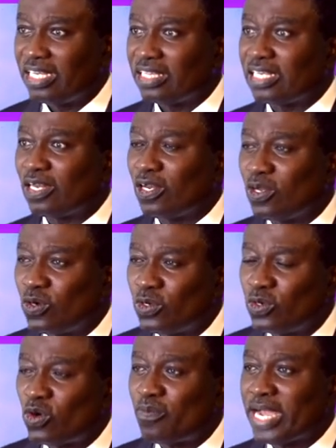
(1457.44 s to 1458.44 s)
the
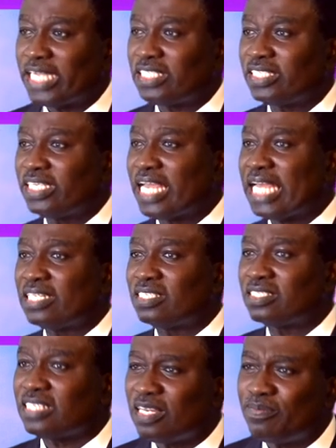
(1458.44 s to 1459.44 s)
Lord Almighty and
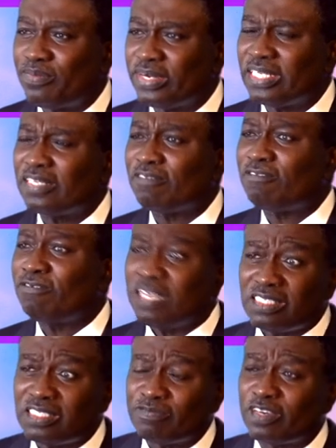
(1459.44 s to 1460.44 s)
celebrate the
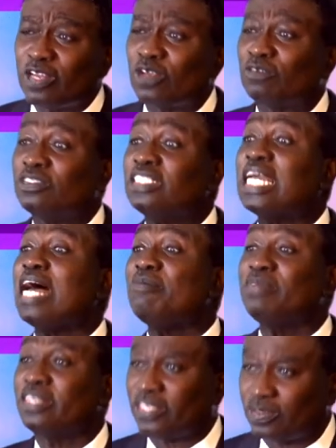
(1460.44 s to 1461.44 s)
festival of
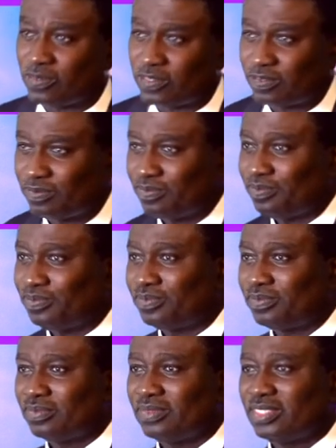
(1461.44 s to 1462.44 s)
tabernacles.
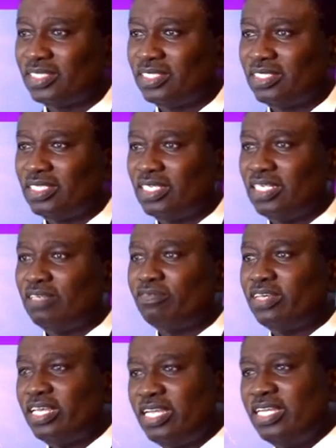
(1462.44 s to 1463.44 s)

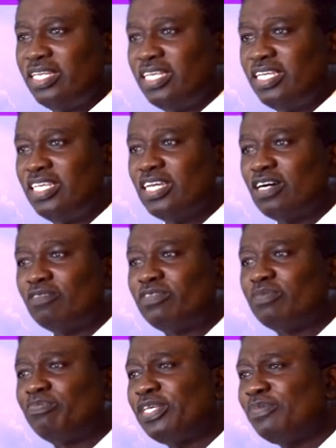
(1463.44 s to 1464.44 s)
If any of
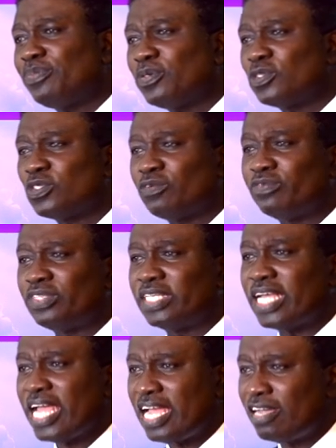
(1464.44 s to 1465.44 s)
the peoples of
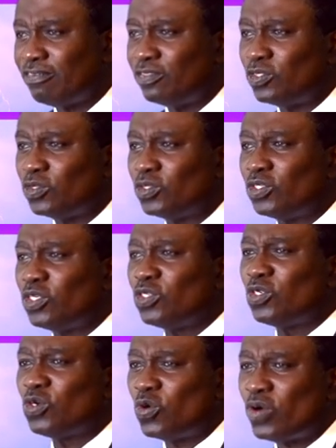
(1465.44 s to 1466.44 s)
the earth do
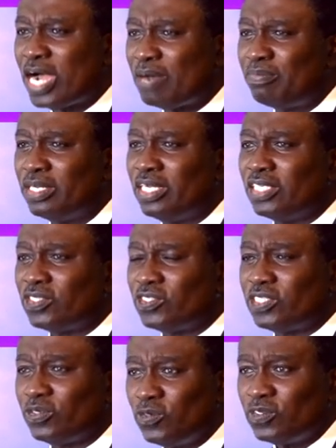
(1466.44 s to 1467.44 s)
not go up to
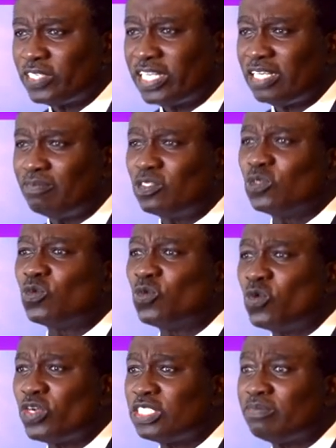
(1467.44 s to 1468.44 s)
Jerusalem to
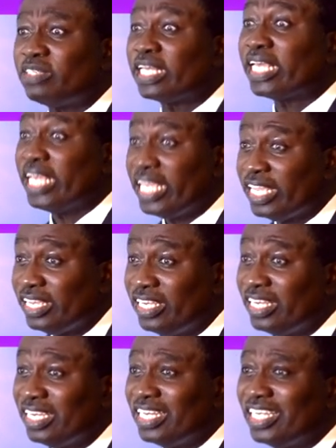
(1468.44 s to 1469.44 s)
worship the
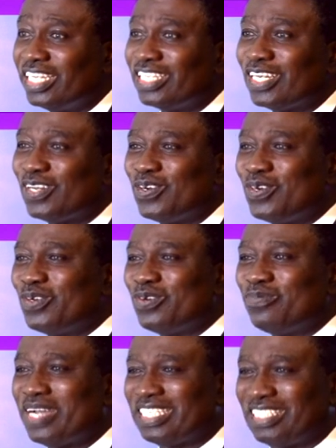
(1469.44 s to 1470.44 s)
King, the Lord
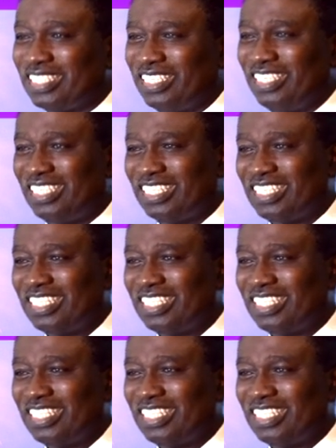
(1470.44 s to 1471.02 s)
Almighty,